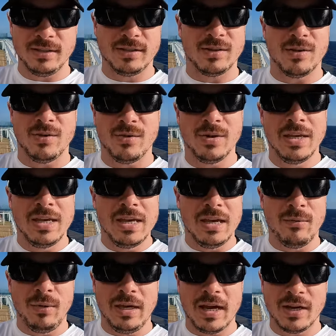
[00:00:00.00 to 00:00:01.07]
So
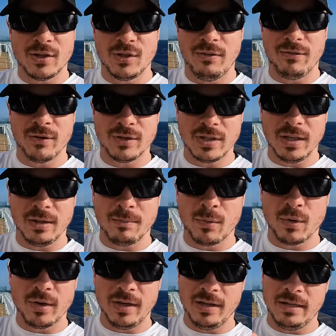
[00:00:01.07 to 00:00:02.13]
we actually, first thing in the
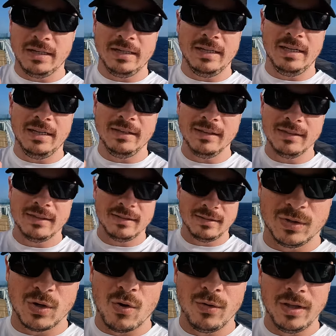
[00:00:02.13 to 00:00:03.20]
morning, it
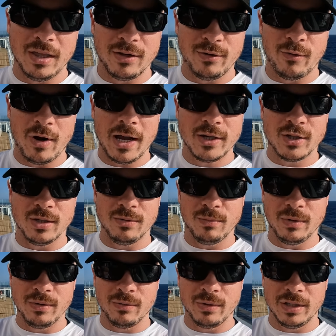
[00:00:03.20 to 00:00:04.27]
was going the other direction,
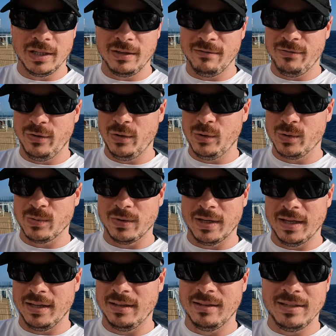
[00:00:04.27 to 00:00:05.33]
and we were really confused. We're
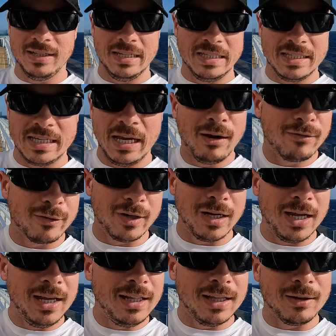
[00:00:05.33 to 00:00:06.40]
like, did it stay
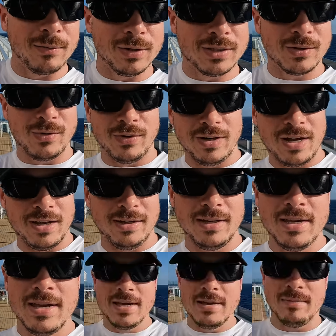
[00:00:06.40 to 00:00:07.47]
overnight? Like, what's going on?
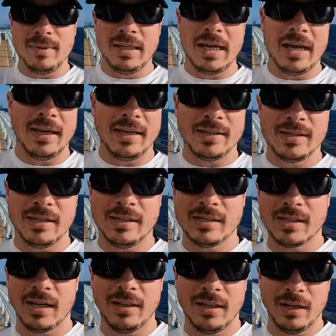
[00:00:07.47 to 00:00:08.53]
But yeah, I guess they
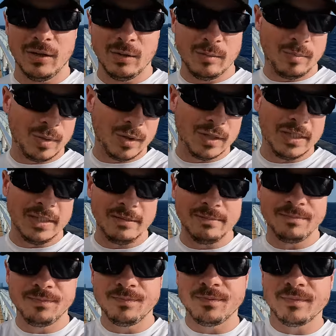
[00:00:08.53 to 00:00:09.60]
decided they couldn't pull in.